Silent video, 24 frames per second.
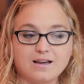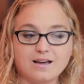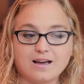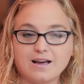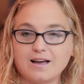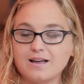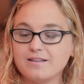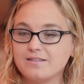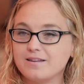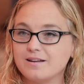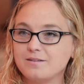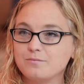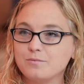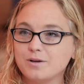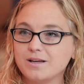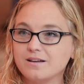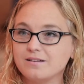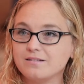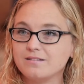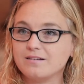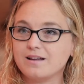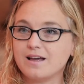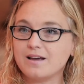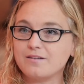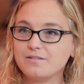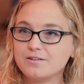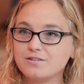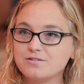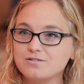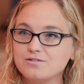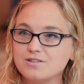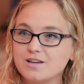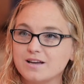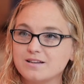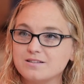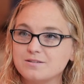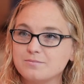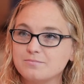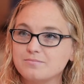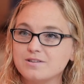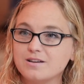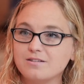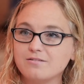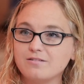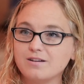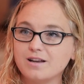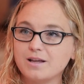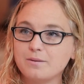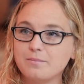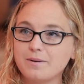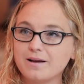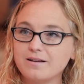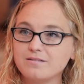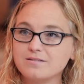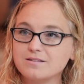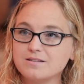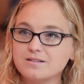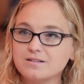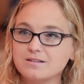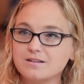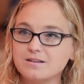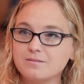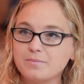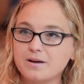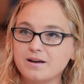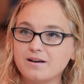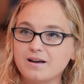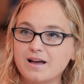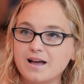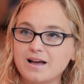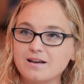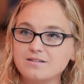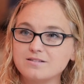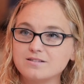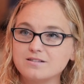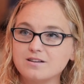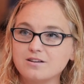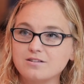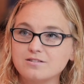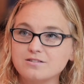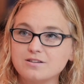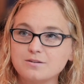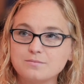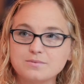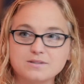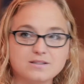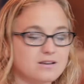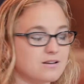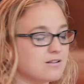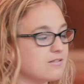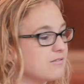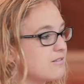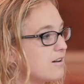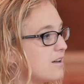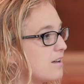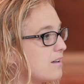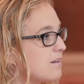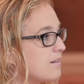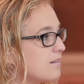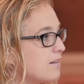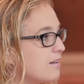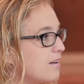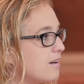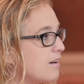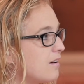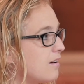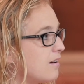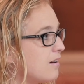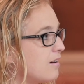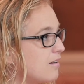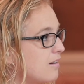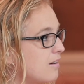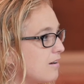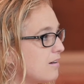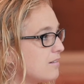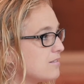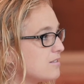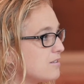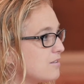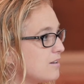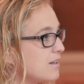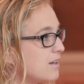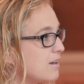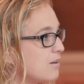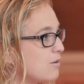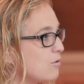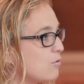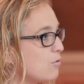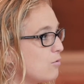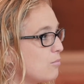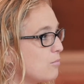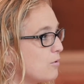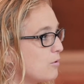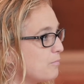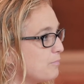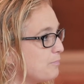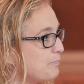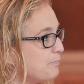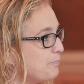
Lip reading: then we can have a chat generally about how startups are doing in Cornwall.